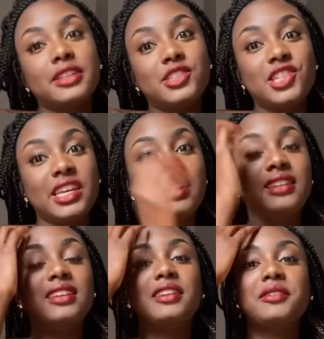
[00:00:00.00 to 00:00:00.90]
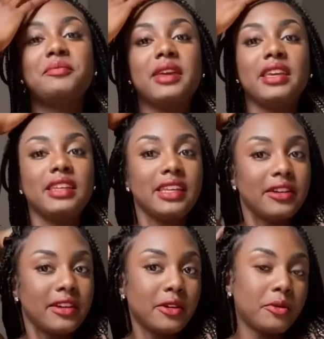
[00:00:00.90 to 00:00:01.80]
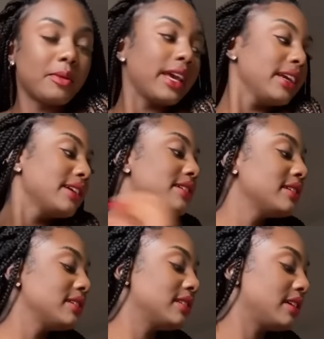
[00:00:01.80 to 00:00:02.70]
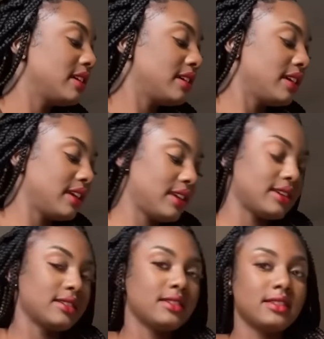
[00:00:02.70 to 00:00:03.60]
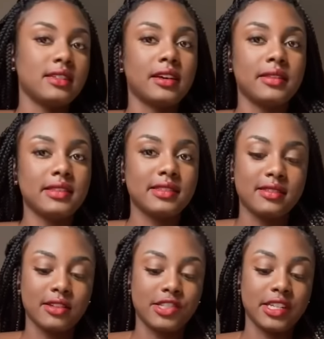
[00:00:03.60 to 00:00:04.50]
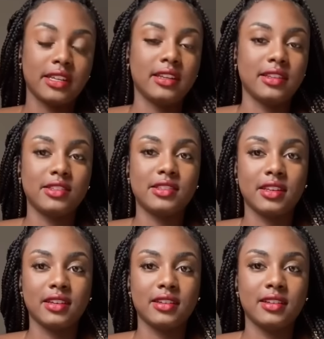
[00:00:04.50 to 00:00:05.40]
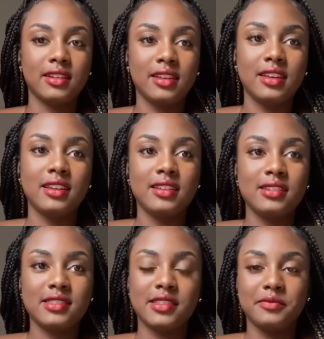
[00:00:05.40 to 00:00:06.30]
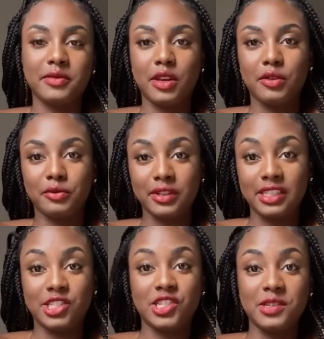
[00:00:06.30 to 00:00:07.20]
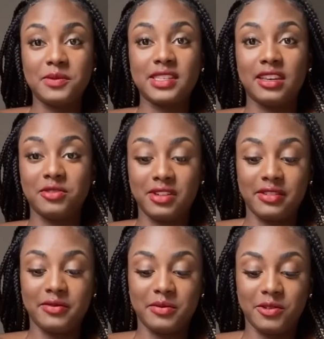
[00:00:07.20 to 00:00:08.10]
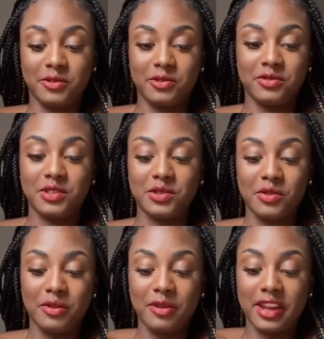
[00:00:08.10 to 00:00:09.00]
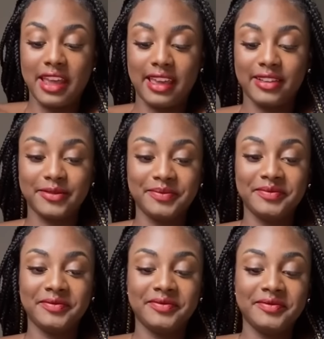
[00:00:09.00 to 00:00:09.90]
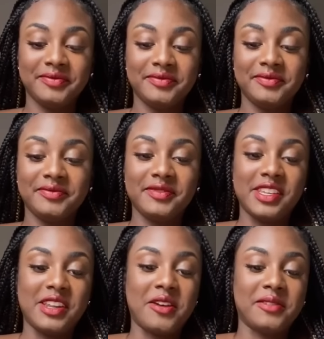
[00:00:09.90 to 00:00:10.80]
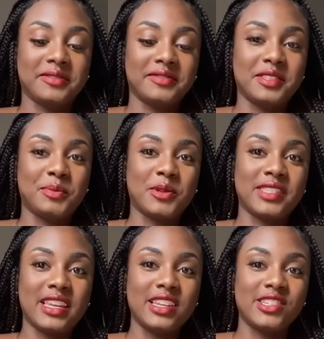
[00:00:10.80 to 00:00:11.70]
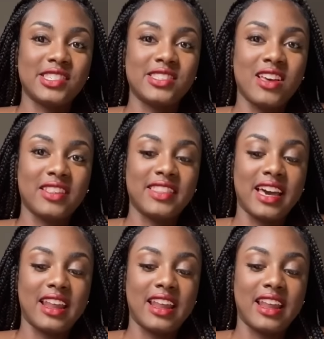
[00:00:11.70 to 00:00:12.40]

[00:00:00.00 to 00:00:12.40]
gin made here in Quebec. And this is not gin, it's some really cheap sangria from the grocery store. But hey, you know, the percentage is not that